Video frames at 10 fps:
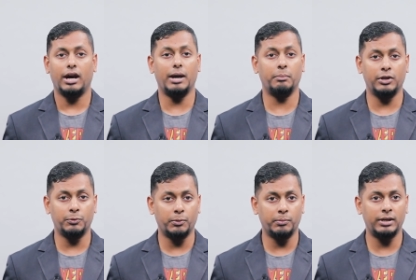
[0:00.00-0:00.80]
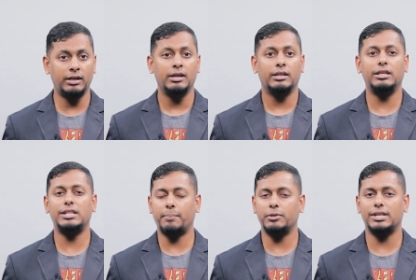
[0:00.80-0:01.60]
I'm Anup Oommen, the
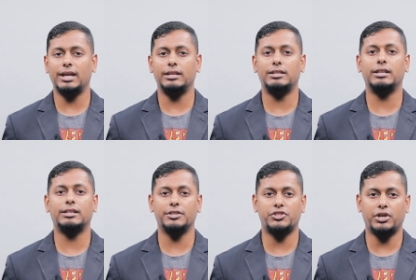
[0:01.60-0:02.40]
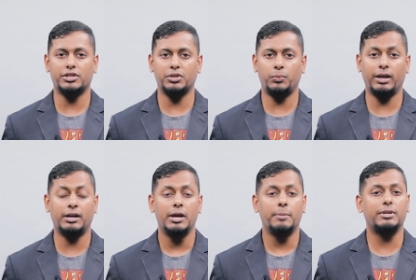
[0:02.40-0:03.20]
Deputy Editor at Construction Week,
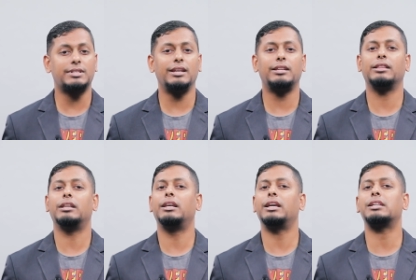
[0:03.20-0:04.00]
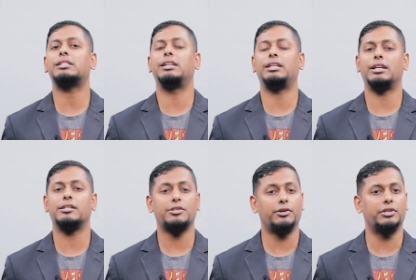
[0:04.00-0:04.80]
presenting the latest
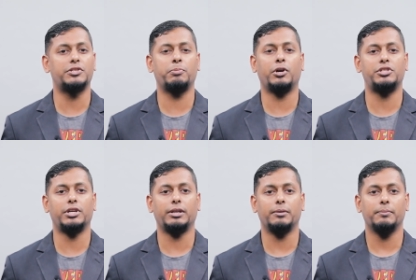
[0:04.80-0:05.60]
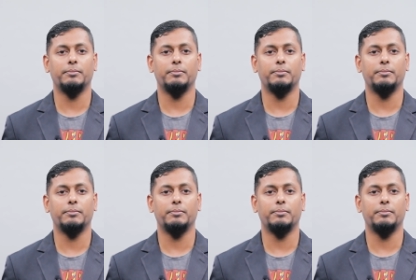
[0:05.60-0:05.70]
details on this project.